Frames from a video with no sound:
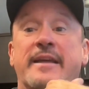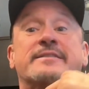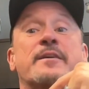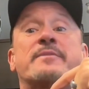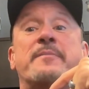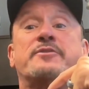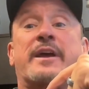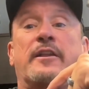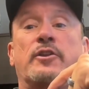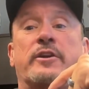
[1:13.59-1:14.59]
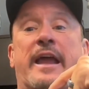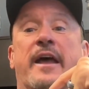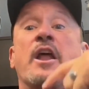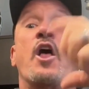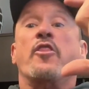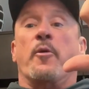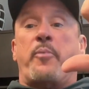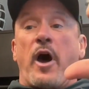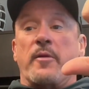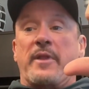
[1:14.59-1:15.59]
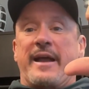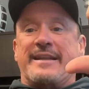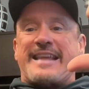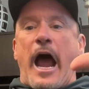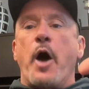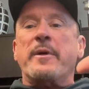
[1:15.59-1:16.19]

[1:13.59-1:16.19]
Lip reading: and sometimes you got to look at the bottom line is how